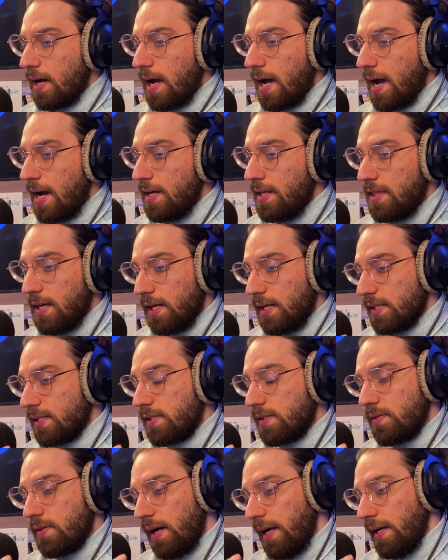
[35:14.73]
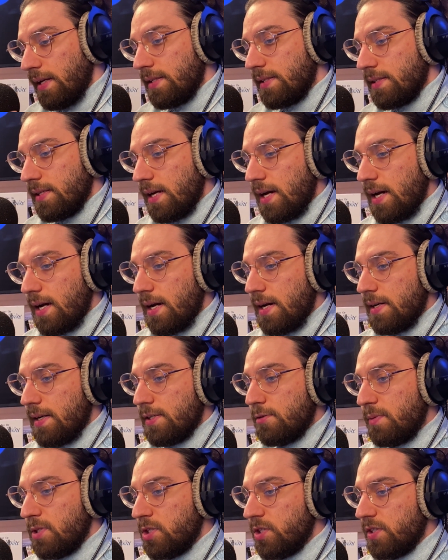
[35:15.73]
I think it's great,
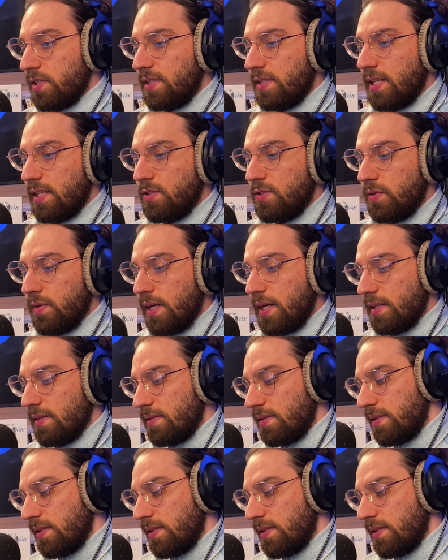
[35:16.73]
especially that you get